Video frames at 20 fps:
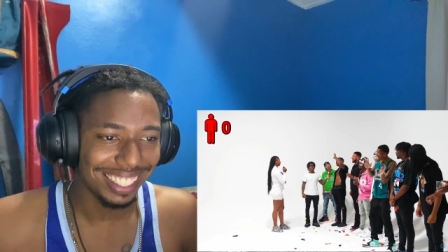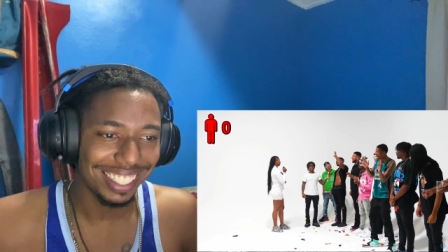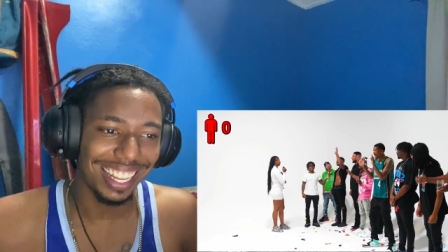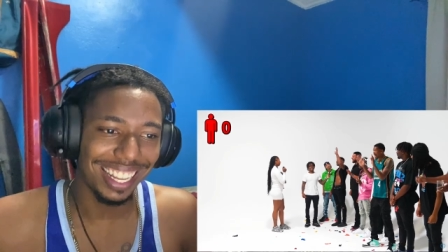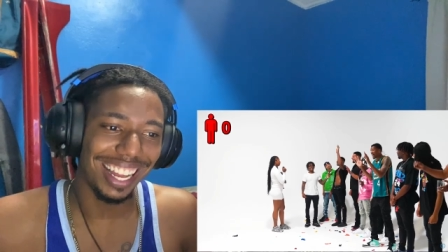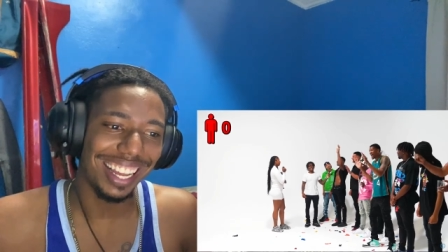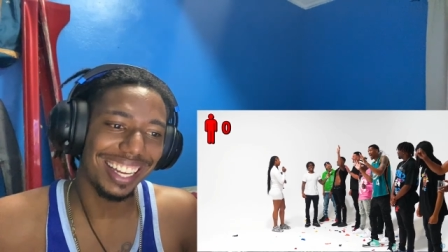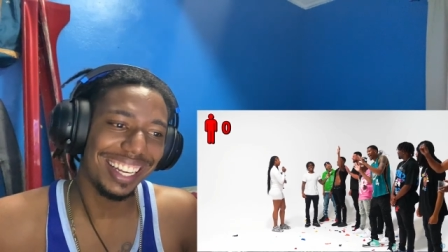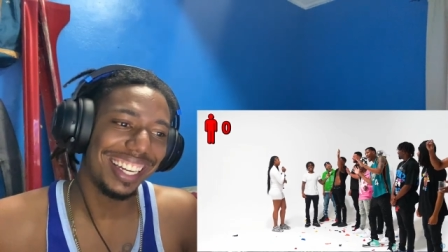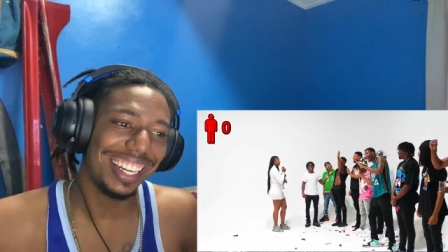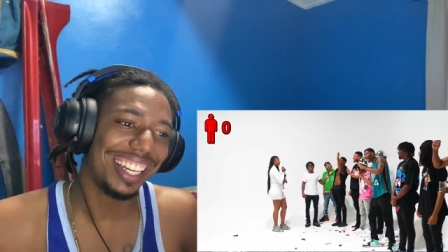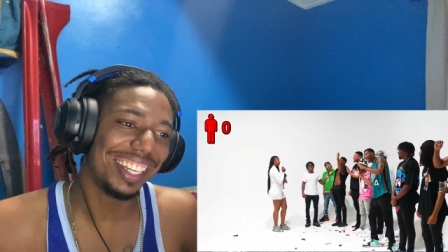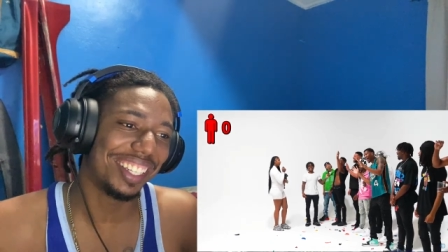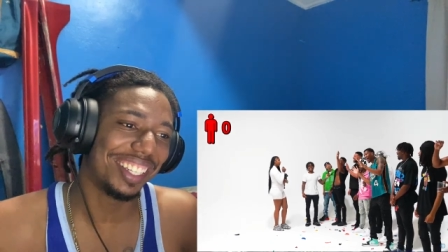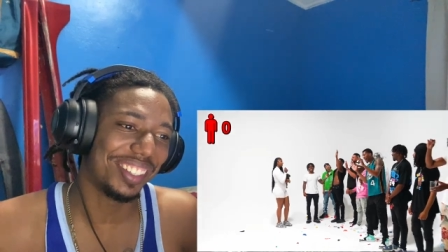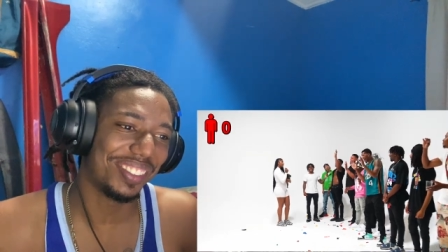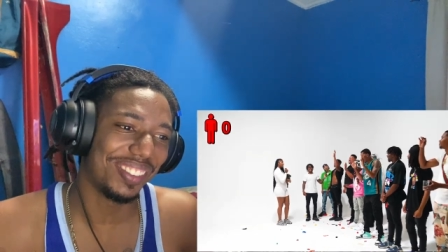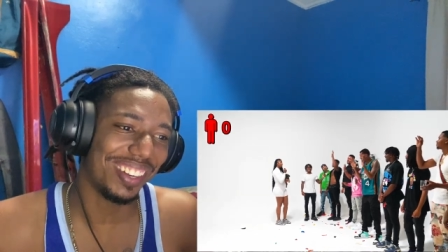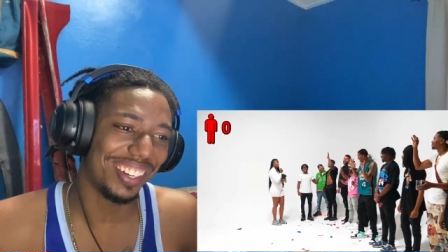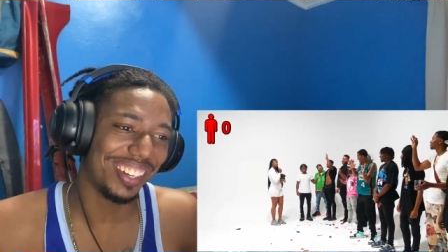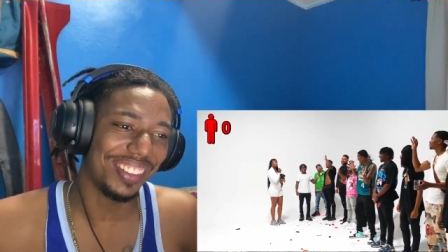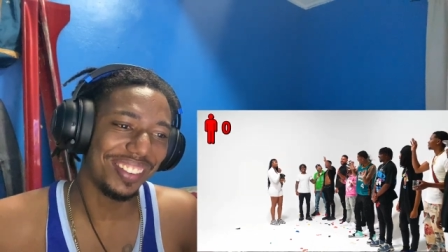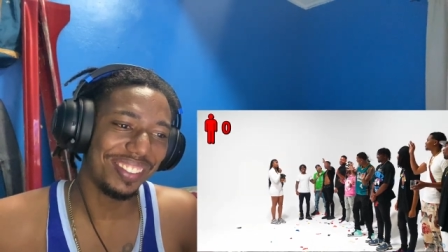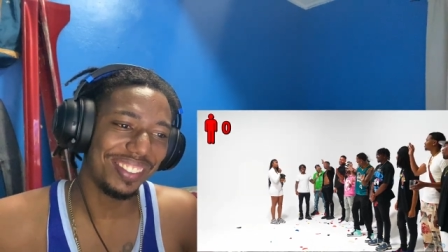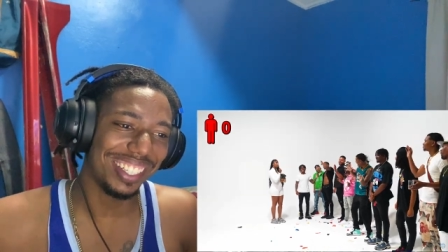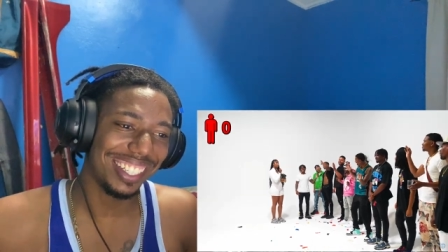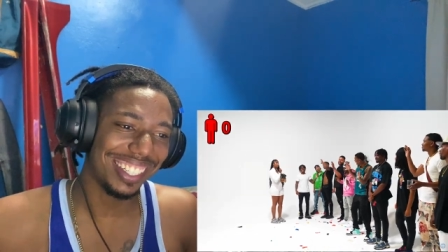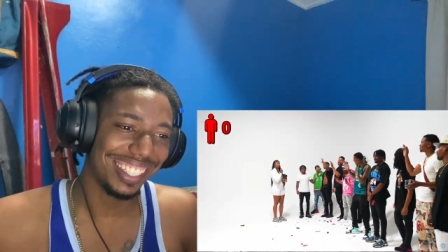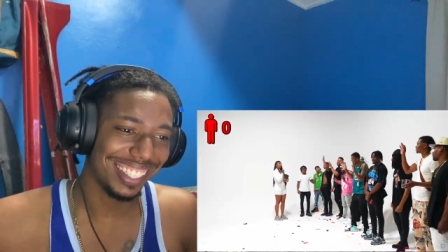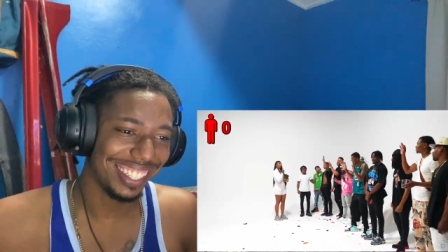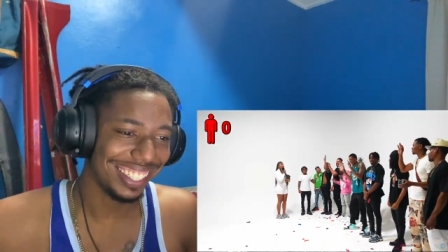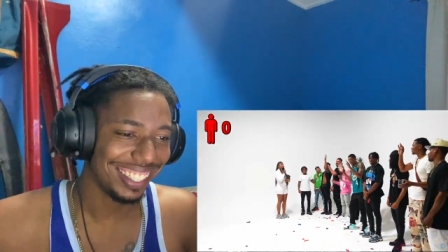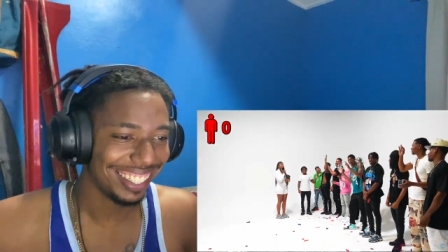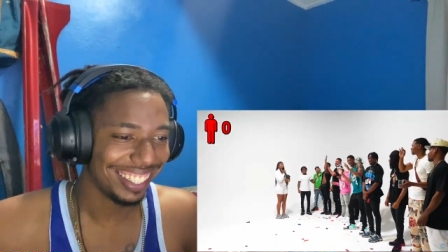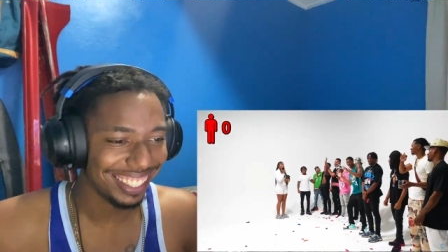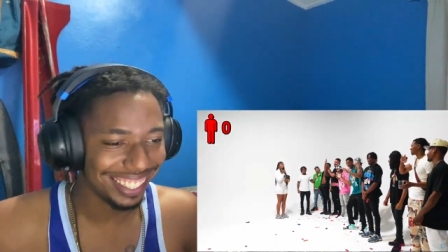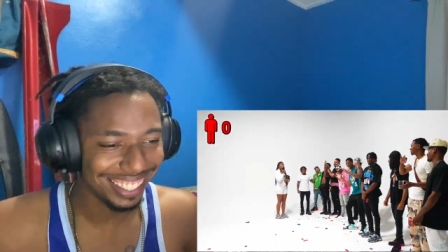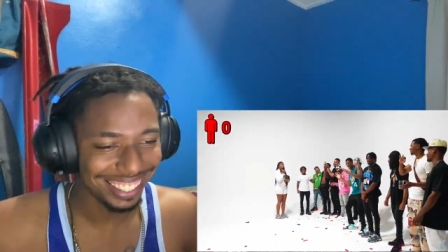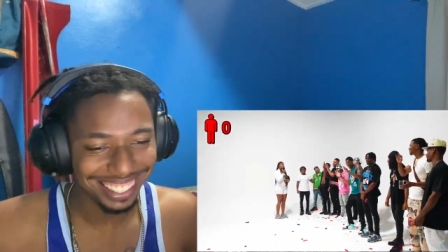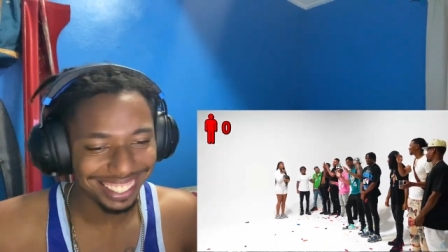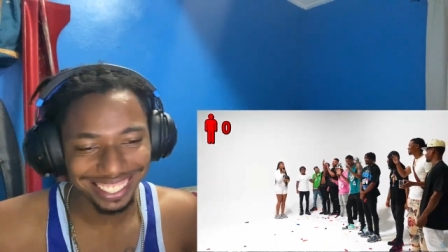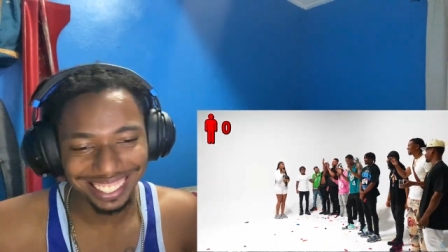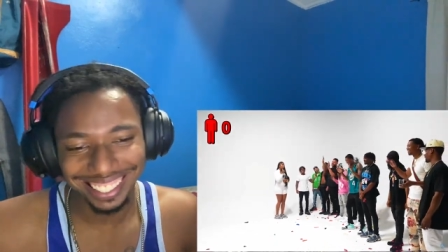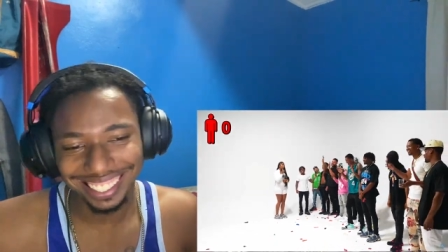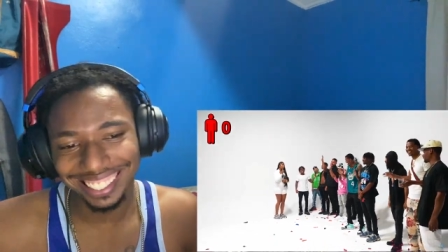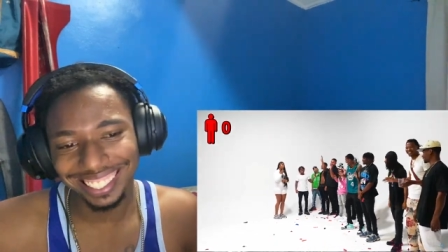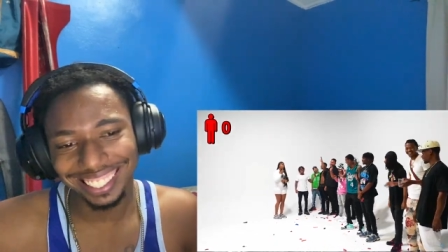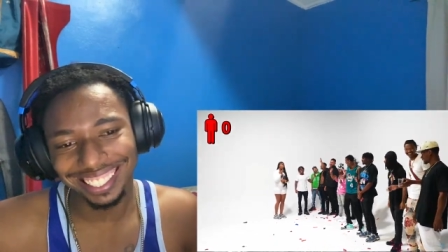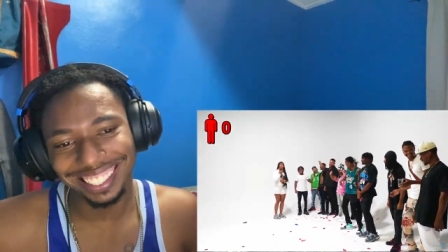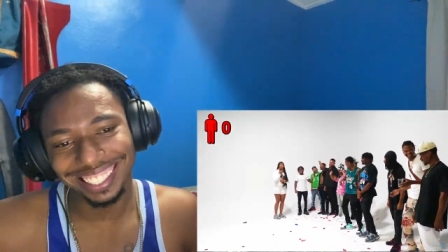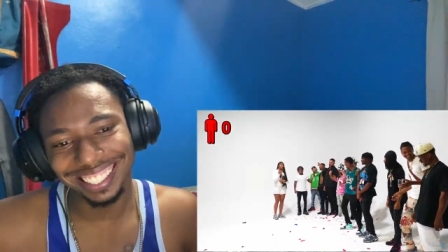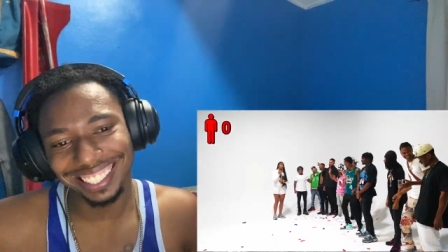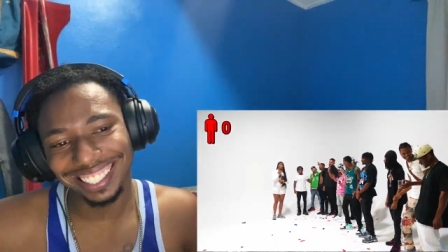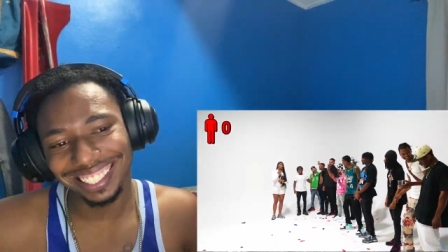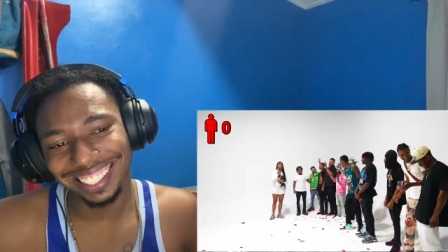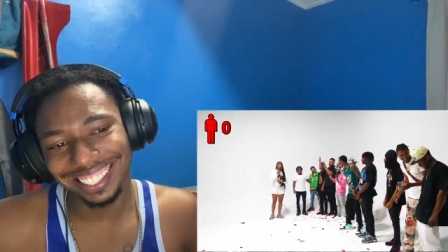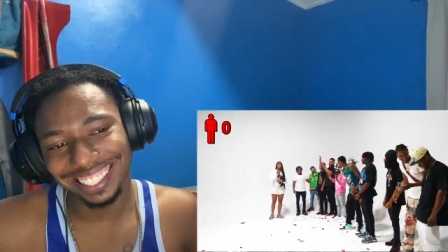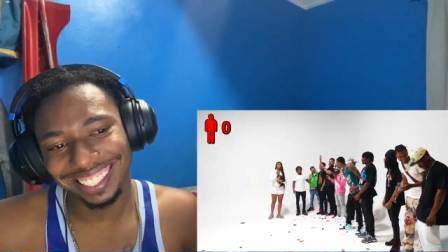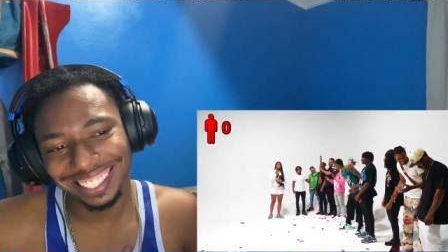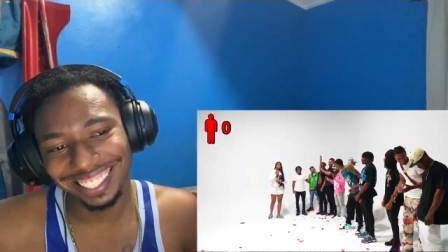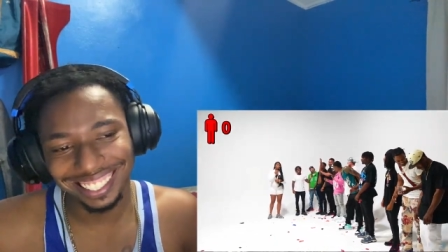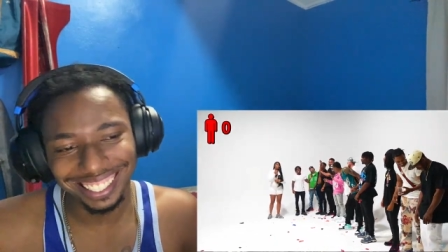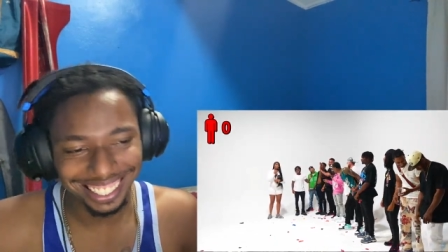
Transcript: Nah, that is disrespect. Don't be. Shit.